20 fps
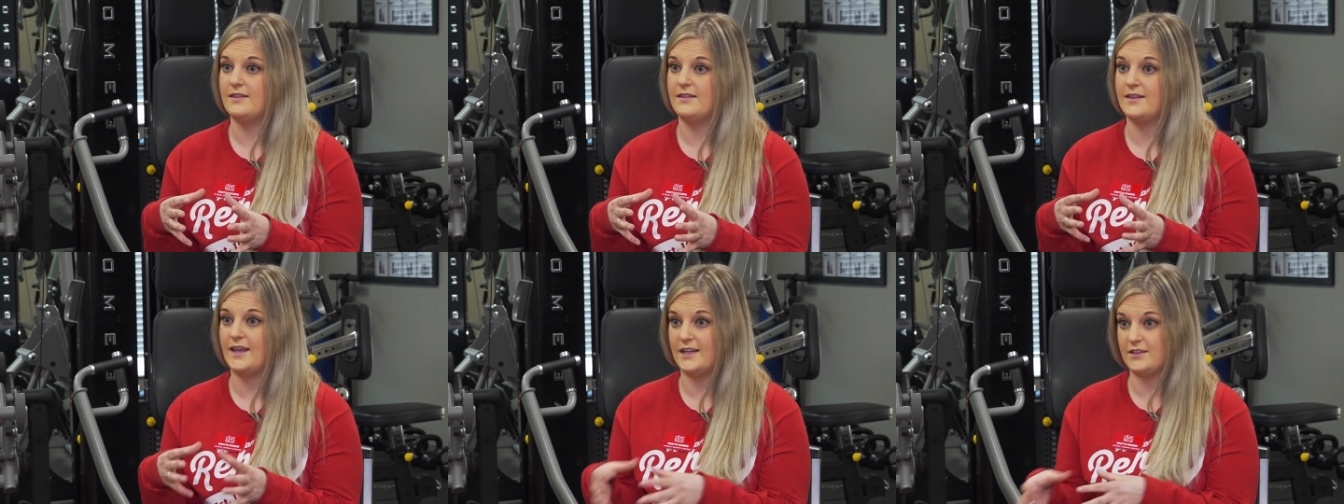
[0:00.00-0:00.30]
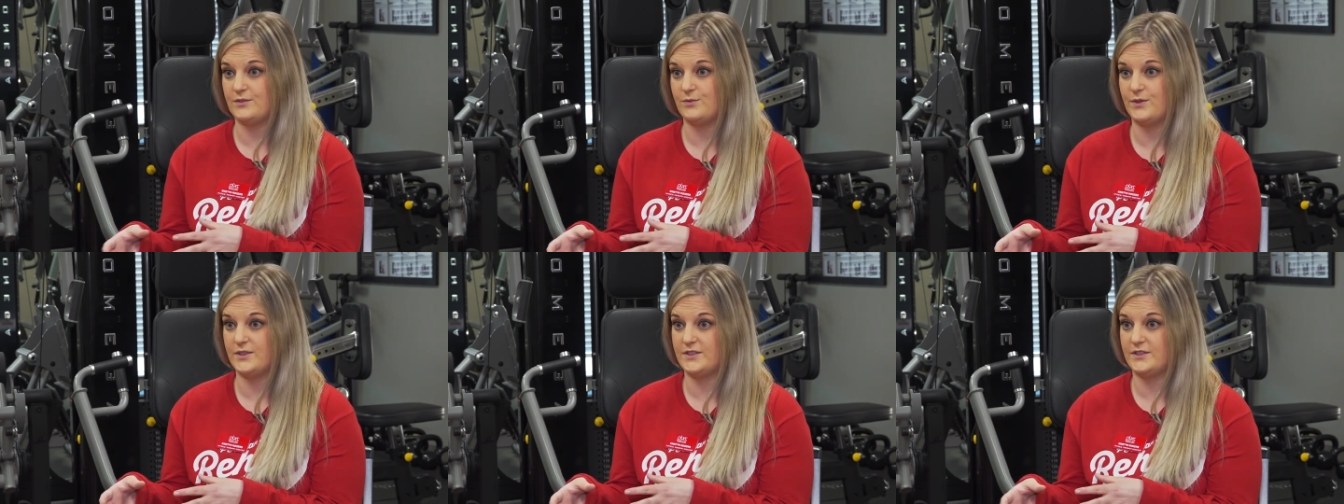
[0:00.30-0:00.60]

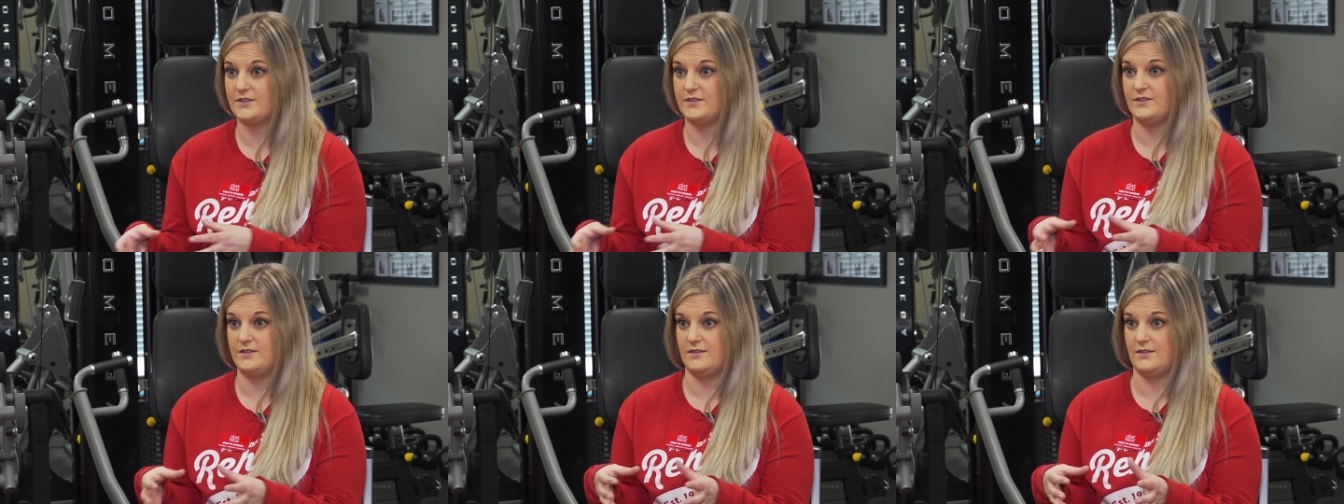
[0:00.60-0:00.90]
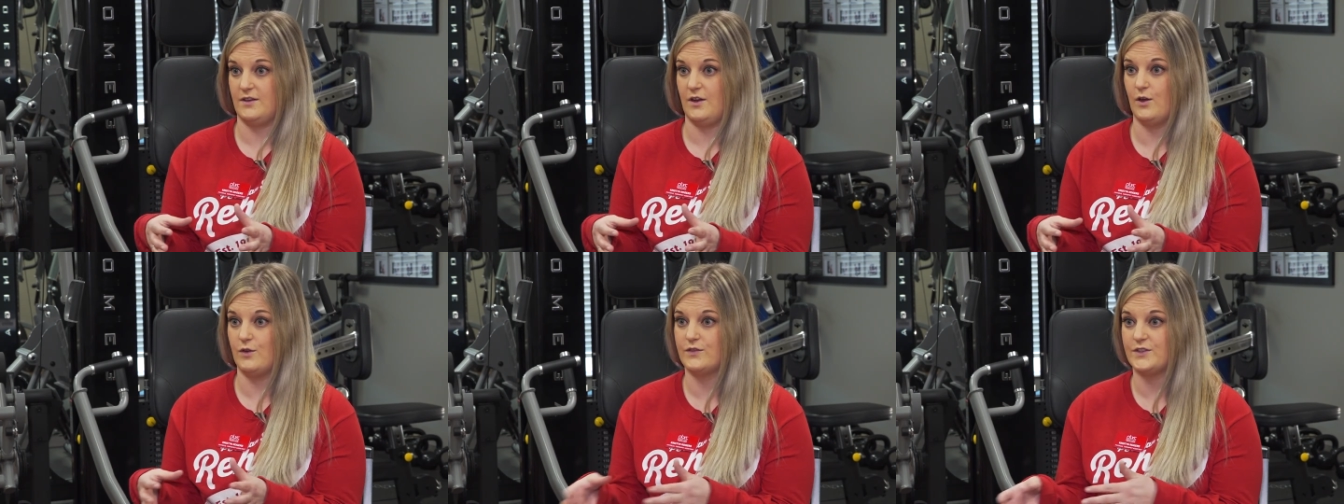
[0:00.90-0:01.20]
That's what's
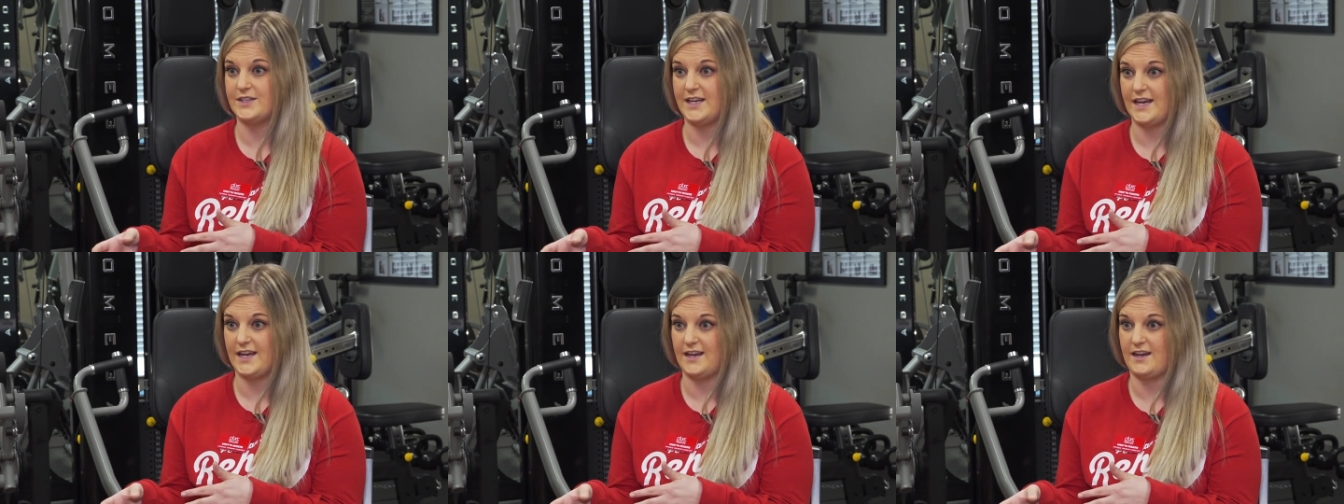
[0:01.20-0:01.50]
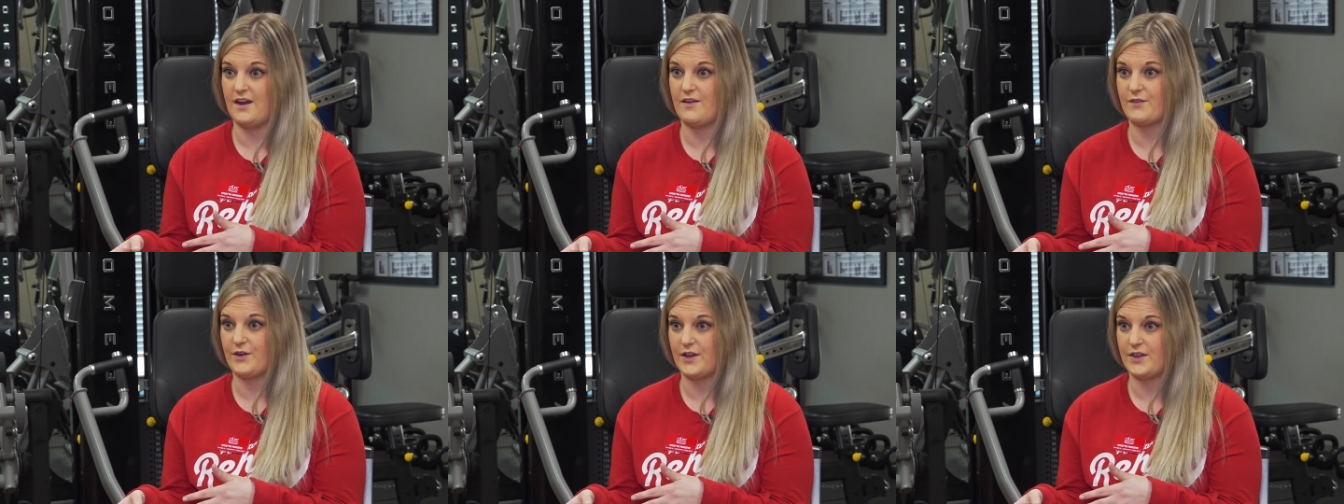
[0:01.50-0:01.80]
overtaken
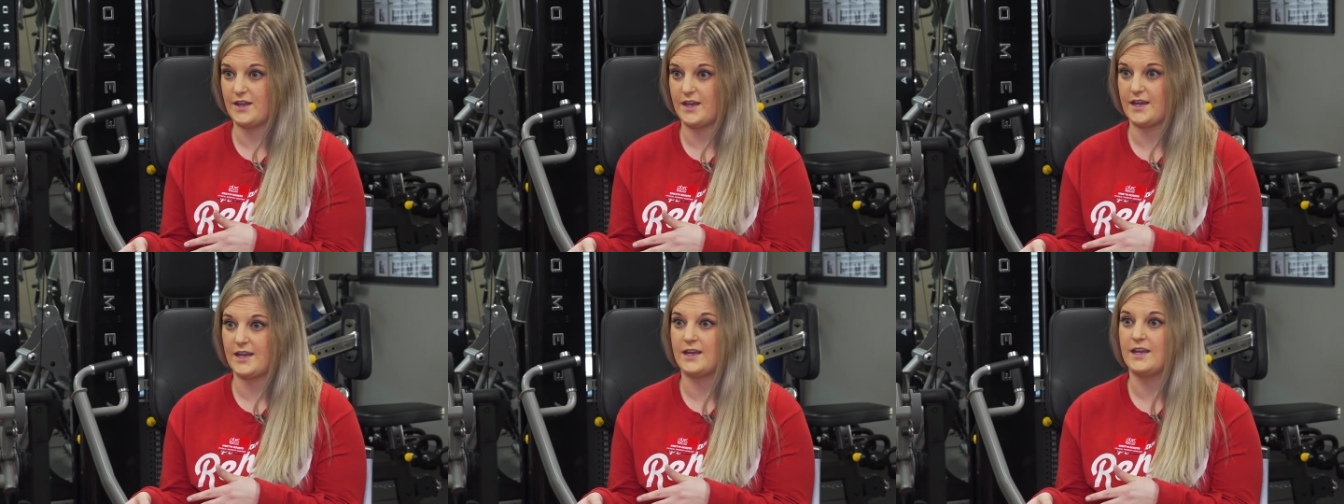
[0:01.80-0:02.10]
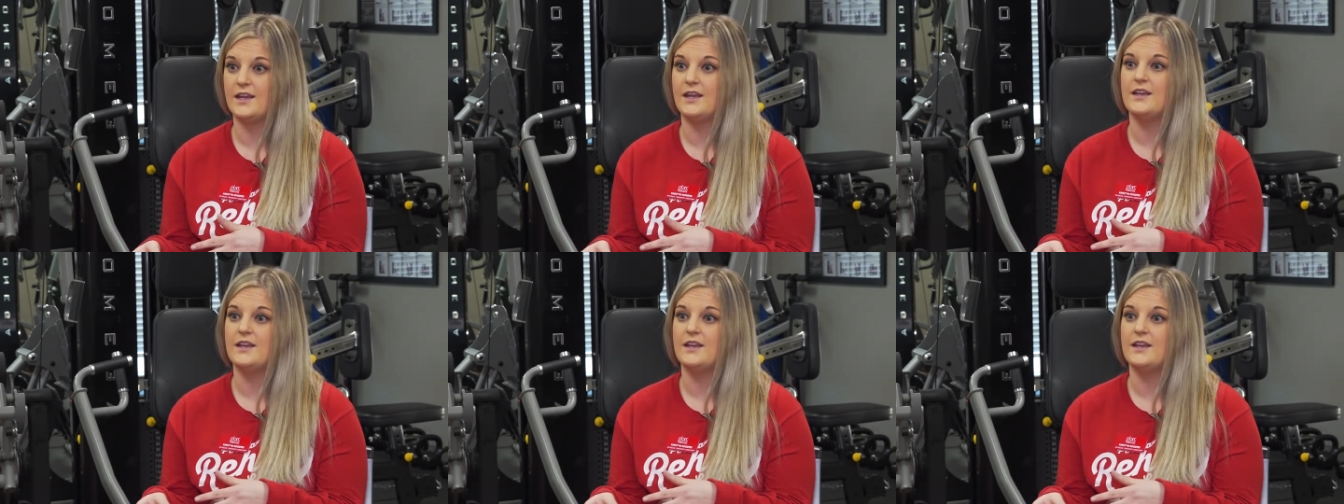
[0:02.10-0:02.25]
everything.